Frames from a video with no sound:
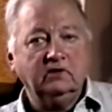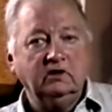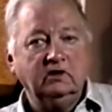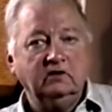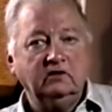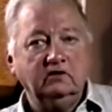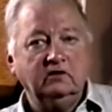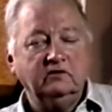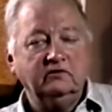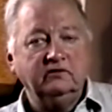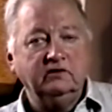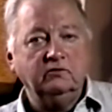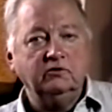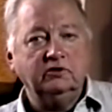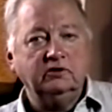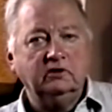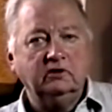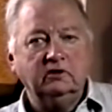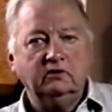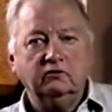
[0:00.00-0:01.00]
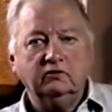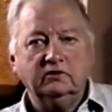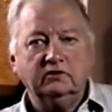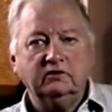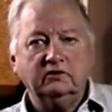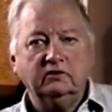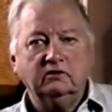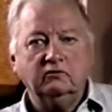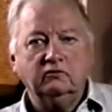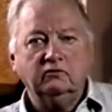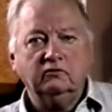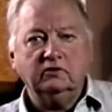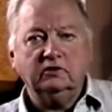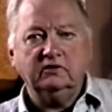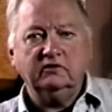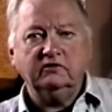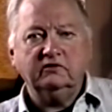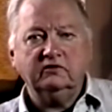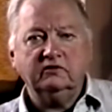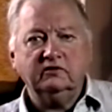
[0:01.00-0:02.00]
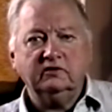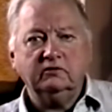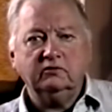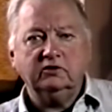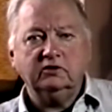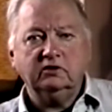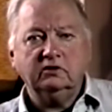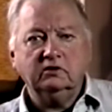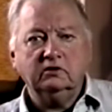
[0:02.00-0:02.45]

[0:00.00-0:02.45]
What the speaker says: in the cemetery. What is the cemetery?